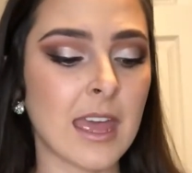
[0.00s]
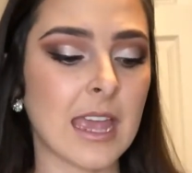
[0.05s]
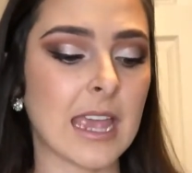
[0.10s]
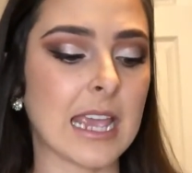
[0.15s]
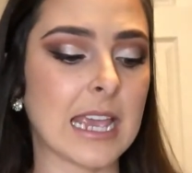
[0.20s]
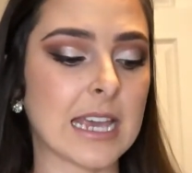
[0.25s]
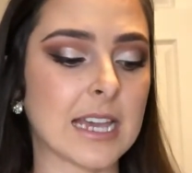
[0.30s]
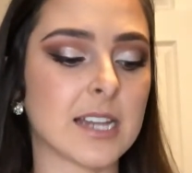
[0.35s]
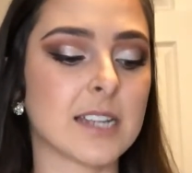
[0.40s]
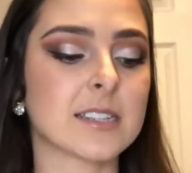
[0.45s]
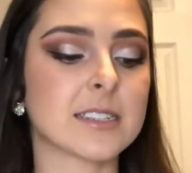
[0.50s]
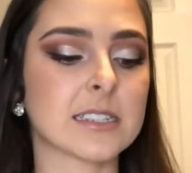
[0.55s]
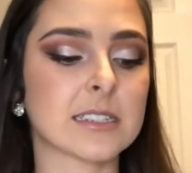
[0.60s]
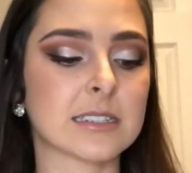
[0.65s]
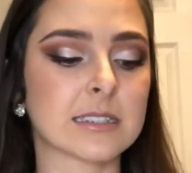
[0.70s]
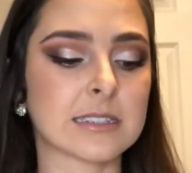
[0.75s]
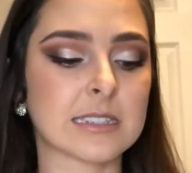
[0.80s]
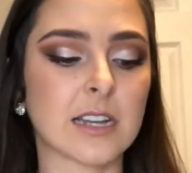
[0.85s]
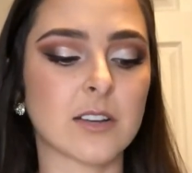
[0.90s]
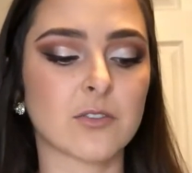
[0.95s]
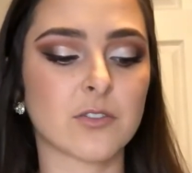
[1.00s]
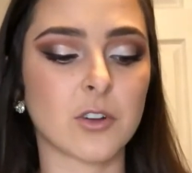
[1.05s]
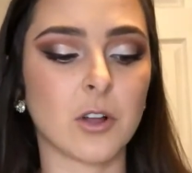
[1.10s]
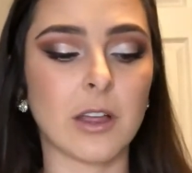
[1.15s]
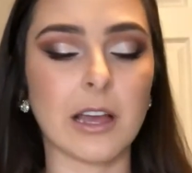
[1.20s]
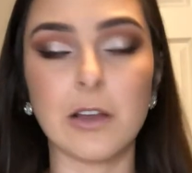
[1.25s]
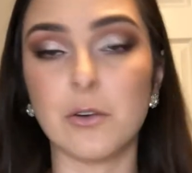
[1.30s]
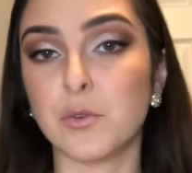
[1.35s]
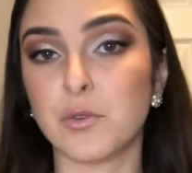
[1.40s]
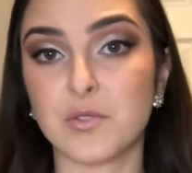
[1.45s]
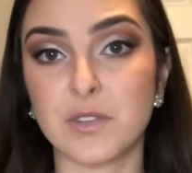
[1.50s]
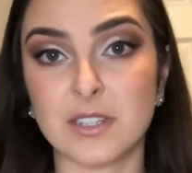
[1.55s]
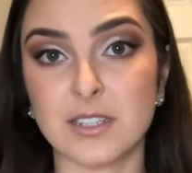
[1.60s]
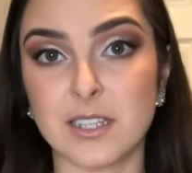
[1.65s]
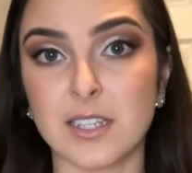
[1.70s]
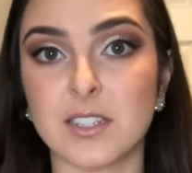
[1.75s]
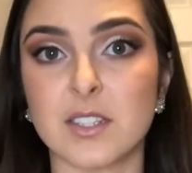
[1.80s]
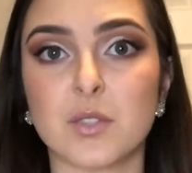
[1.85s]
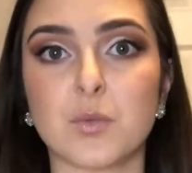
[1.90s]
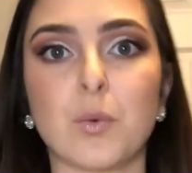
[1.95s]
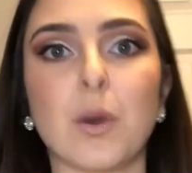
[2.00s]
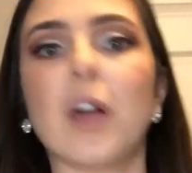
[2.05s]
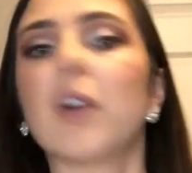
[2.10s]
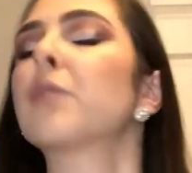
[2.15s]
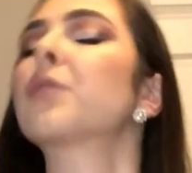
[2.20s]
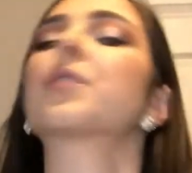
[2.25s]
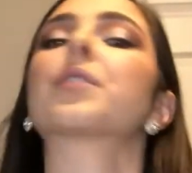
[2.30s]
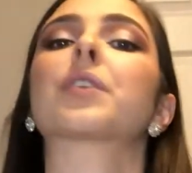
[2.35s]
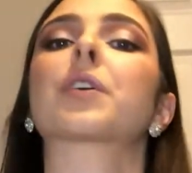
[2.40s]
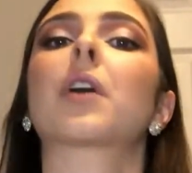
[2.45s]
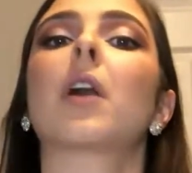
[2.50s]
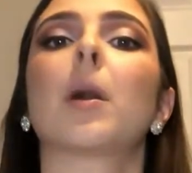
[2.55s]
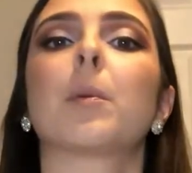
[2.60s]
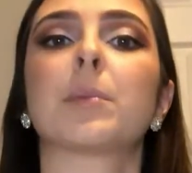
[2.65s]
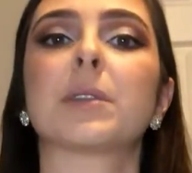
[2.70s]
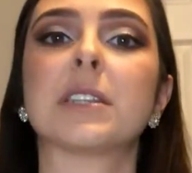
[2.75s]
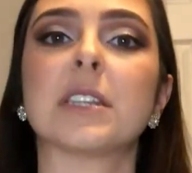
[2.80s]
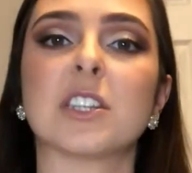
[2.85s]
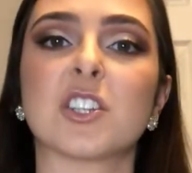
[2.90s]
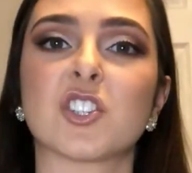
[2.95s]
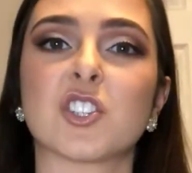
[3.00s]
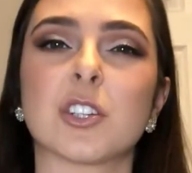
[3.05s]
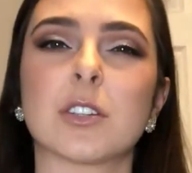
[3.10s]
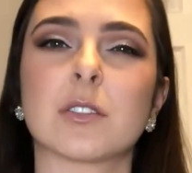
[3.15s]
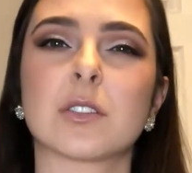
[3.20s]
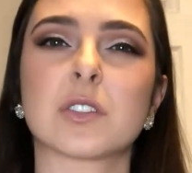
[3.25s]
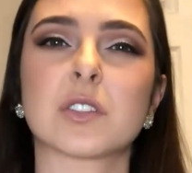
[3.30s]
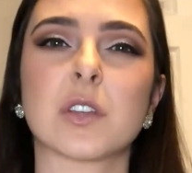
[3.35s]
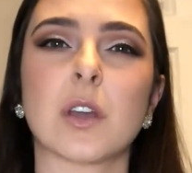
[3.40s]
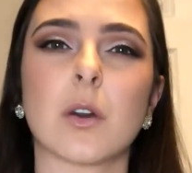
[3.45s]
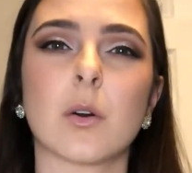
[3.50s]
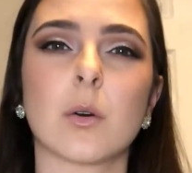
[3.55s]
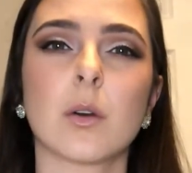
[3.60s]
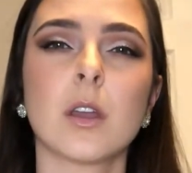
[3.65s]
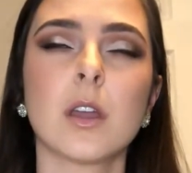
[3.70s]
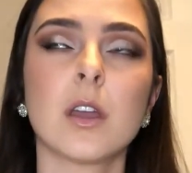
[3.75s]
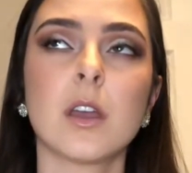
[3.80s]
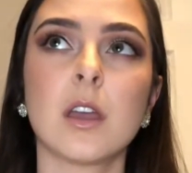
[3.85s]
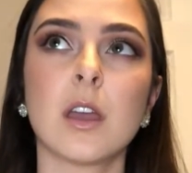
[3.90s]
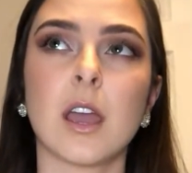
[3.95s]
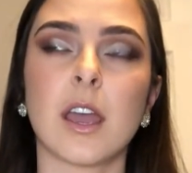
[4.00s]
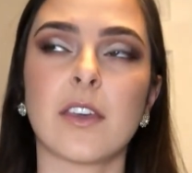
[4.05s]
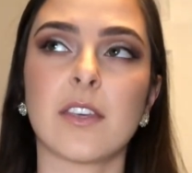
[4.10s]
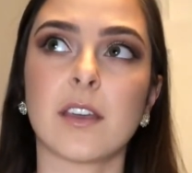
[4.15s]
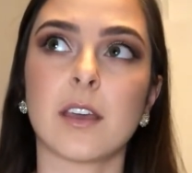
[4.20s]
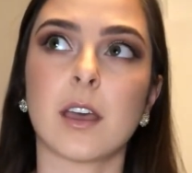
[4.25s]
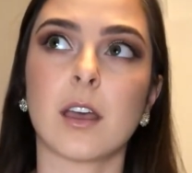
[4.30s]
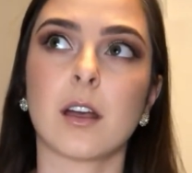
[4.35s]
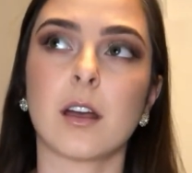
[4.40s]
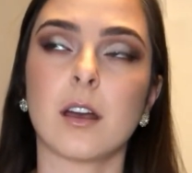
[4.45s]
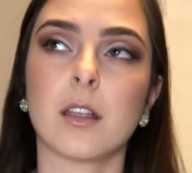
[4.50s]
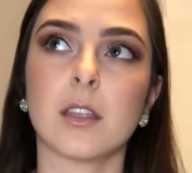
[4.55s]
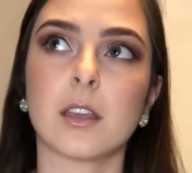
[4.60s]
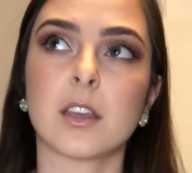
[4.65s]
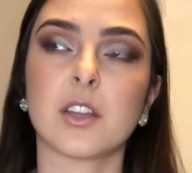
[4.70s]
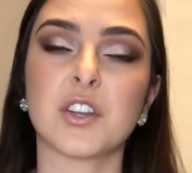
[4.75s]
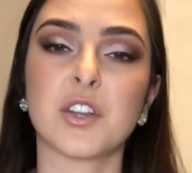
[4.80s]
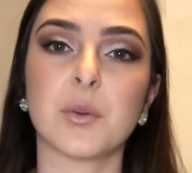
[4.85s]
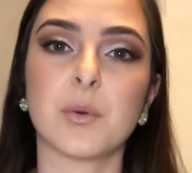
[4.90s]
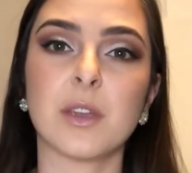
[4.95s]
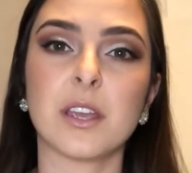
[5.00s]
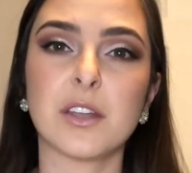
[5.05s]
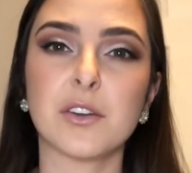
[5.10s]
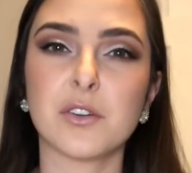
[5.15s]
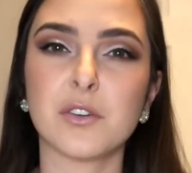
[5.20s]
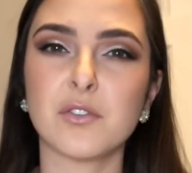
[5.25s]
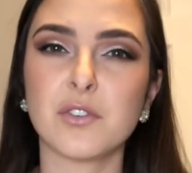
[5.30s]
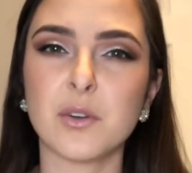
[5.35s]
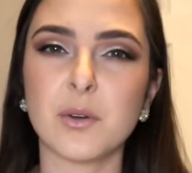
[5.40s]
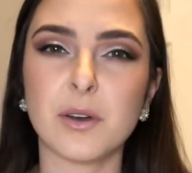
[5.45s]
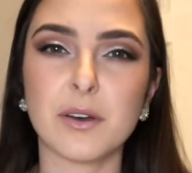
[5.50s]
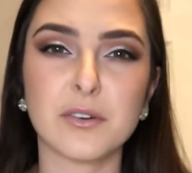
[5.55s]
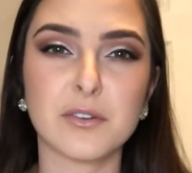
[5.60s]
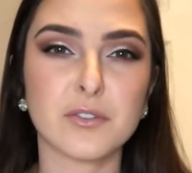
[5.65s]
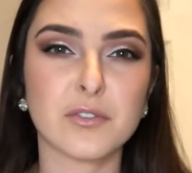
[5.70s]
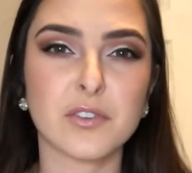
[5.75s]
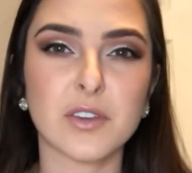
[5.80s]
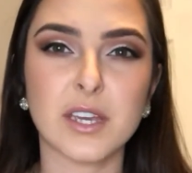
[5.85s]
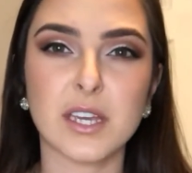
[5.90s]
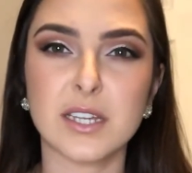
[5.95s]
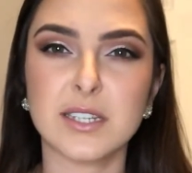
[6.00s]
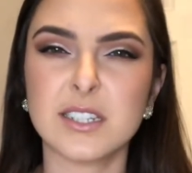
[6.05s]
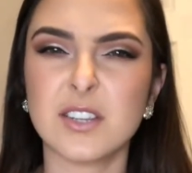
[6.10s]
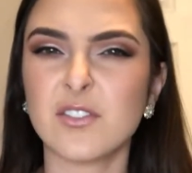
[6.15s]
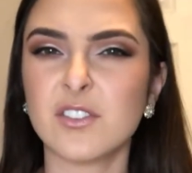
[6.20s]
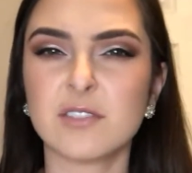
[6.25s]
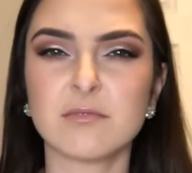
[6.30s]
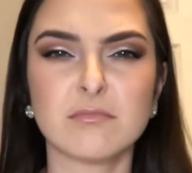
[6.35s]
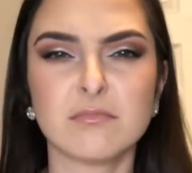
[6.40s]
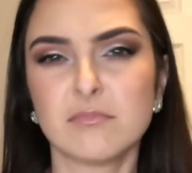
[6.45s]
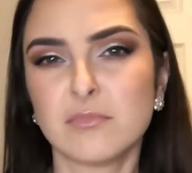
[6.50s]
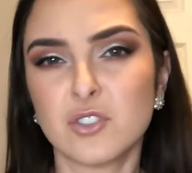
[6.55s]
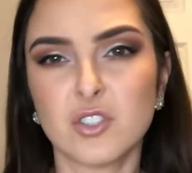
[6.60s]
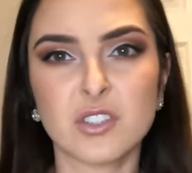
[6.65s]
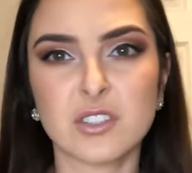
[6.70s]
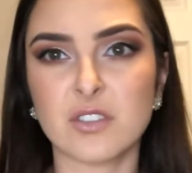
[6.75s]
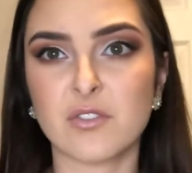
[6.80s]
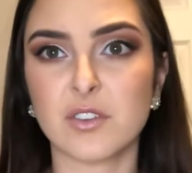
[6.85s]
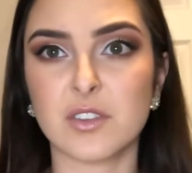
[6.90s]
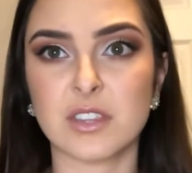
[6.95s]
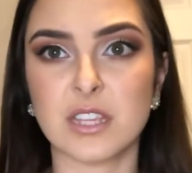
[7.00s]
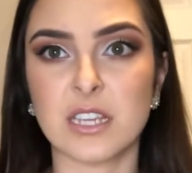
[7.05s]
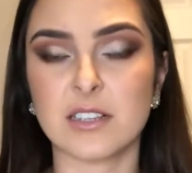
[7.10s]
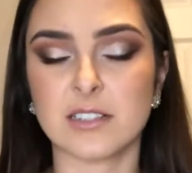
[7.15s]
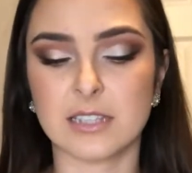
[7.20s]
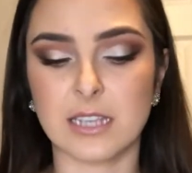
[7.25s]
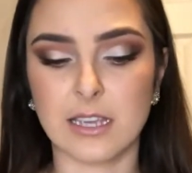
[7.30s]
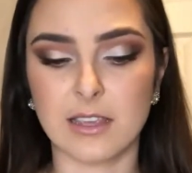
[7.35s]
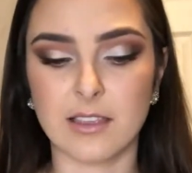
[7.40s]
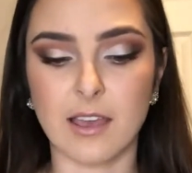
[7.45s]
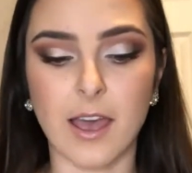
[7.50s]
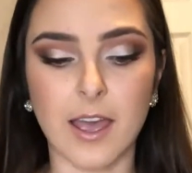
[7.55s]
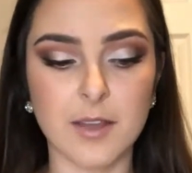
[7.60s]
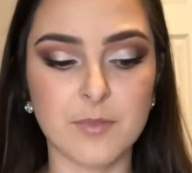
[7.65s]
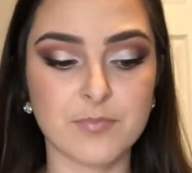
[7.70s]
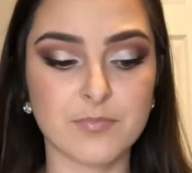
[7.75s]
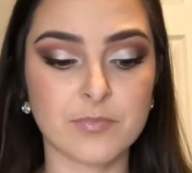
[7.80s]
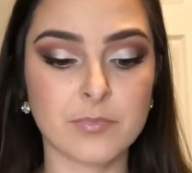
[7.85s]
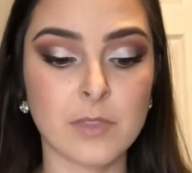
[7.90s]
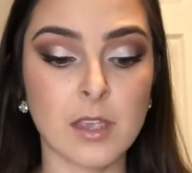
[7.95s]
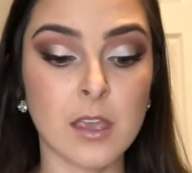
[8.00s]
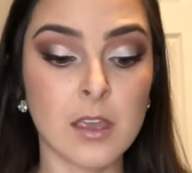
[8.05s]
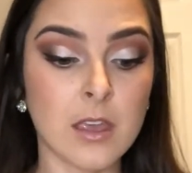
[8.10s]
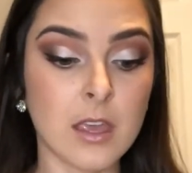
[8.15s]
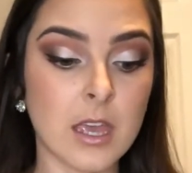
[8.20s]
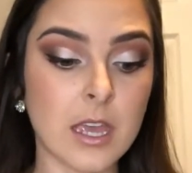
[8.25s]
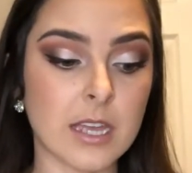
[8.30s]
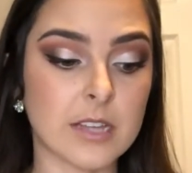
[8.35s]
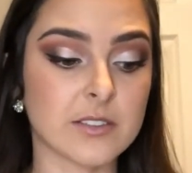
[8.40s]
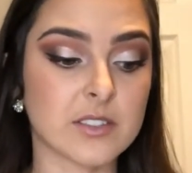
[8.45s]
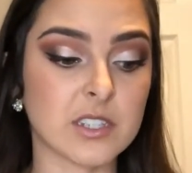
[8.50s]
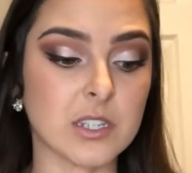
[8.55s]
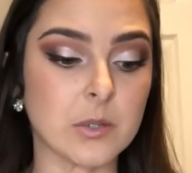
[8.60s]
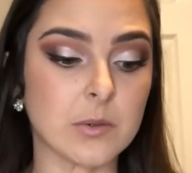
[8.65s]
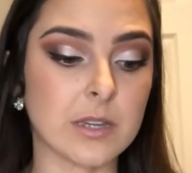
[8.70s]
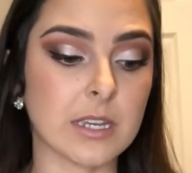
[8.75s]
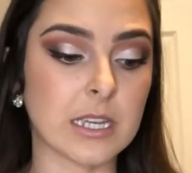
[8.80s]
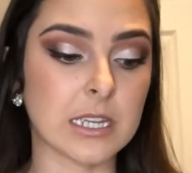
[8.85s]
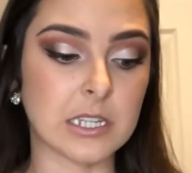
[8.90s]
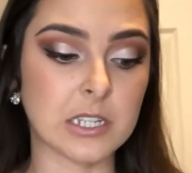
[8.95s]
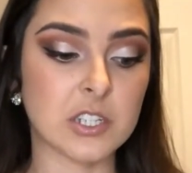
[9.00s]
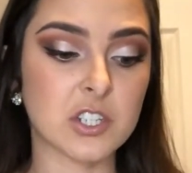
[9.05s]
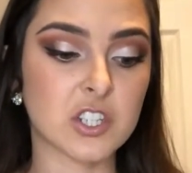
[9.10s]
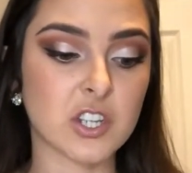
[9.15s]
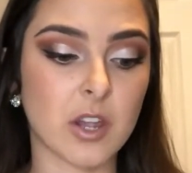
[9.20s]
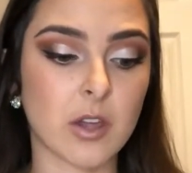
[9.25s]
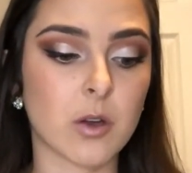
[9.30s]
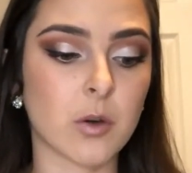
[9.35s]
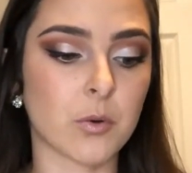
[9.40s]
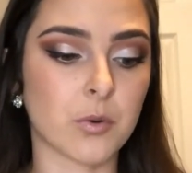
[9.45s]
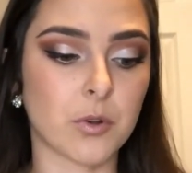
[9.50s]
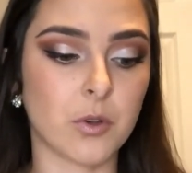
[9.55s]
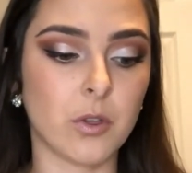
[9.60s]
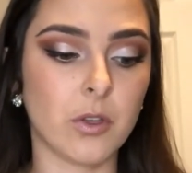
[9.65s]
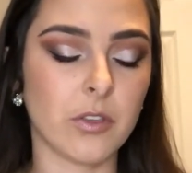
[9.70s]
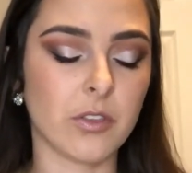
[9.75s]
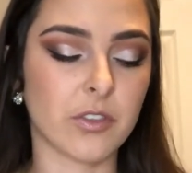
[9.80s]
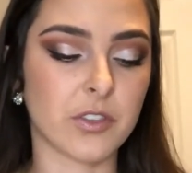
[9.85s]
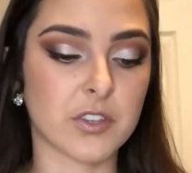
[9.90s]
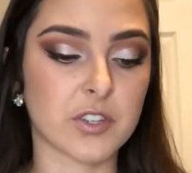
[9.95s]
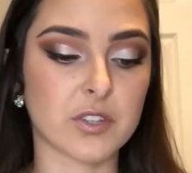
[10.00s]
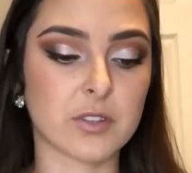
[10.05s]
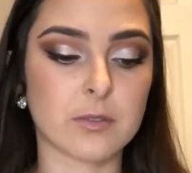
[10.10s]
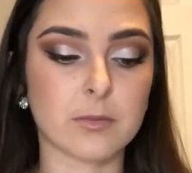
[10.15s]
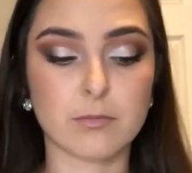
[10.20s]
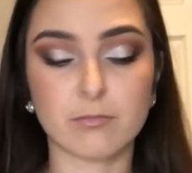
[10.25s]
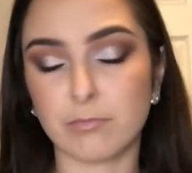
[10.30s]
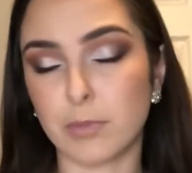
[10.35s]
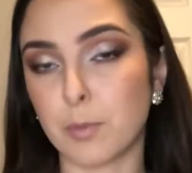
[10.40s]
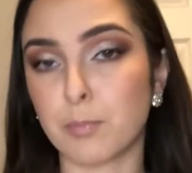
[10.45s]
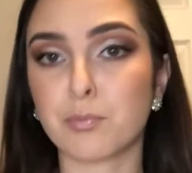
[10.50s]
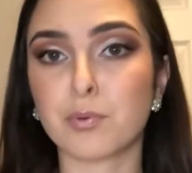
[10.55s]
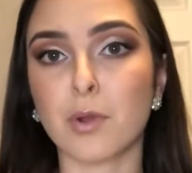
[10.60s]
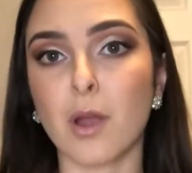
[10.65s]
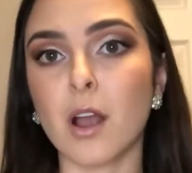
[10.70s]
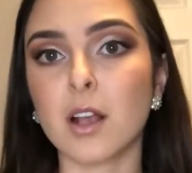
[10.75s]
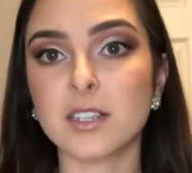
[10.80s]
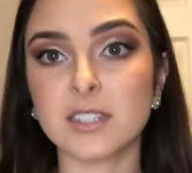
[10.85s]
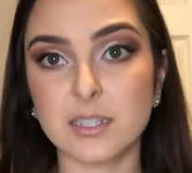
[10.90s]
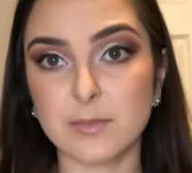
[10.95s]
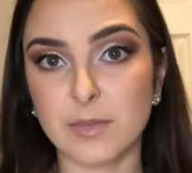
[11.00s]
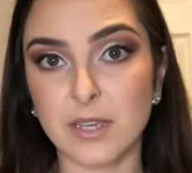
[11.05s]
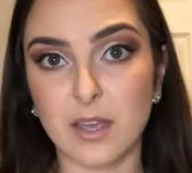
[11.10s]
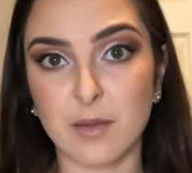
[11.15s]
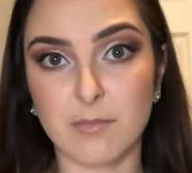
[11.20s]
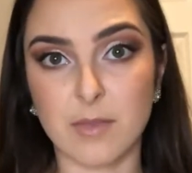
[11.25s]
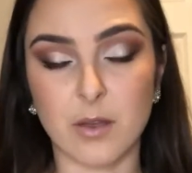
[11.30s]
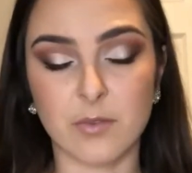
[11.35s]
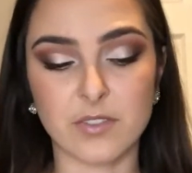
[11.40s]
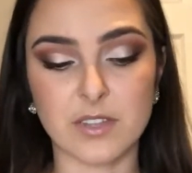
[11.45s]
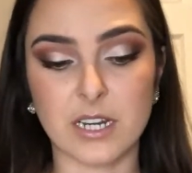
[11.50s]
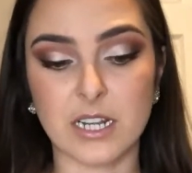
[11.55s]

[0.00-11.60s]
And several outfits as well for the competition. So I think I got like a new interview outfit, different things like that. And so in total, the approximate amount that I